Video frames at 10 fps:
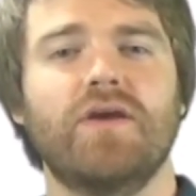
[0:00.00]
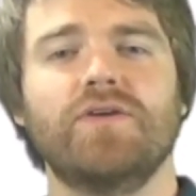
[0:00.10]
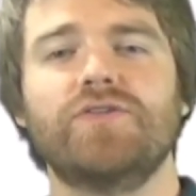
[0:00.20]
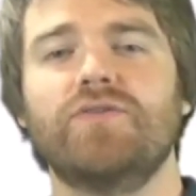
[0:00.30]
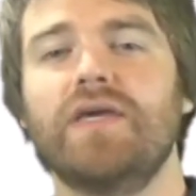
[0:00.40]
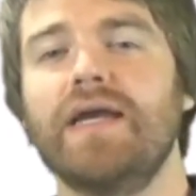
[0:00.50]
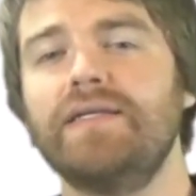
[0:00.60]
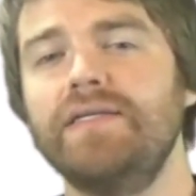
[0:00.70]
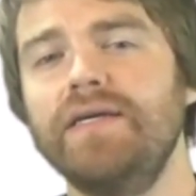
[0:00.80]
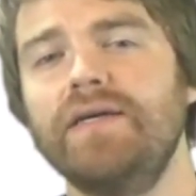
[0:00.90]
So the
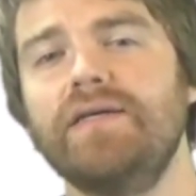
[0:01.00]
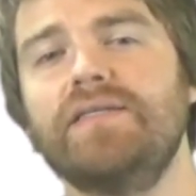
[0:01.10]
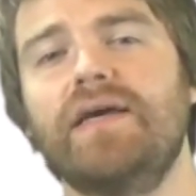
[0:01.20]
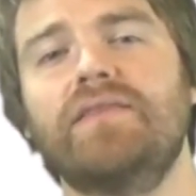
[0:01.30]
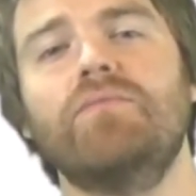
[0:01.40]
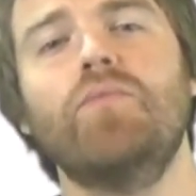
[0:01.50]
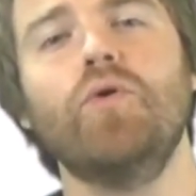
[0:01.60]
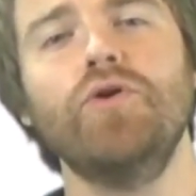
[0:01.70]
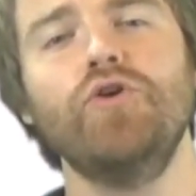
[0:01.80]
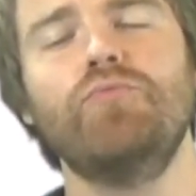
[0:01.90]
idea is that the
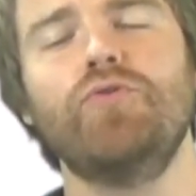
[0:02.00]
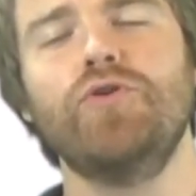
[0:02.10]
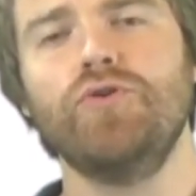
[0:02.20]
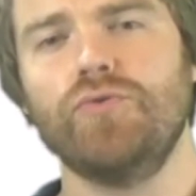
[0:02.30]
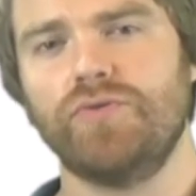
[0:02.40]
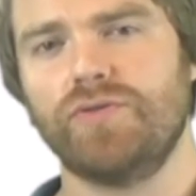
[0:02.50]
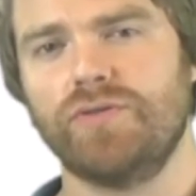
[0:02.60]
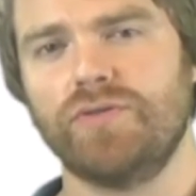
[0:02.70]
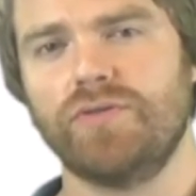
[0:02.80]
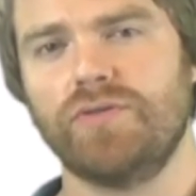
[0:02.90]
more you
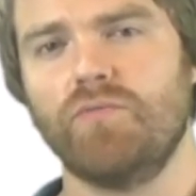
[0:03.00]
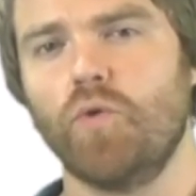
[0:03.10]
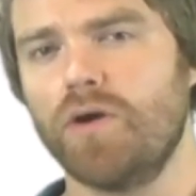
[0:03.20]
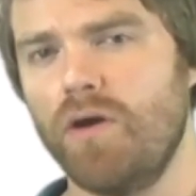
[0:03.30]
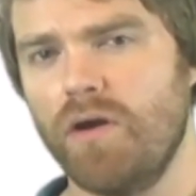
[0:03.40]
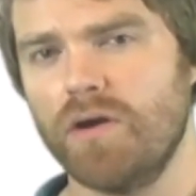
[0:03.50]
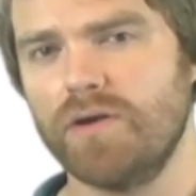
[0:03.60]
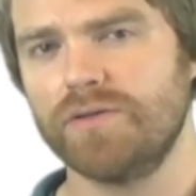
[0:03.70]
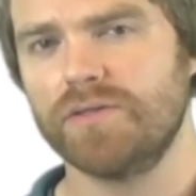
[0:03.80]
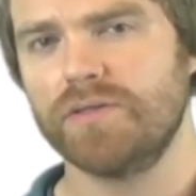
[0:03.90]
produce, the more
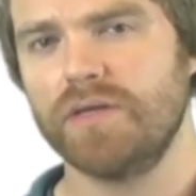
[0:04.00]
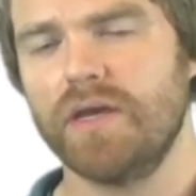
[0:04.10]
cars,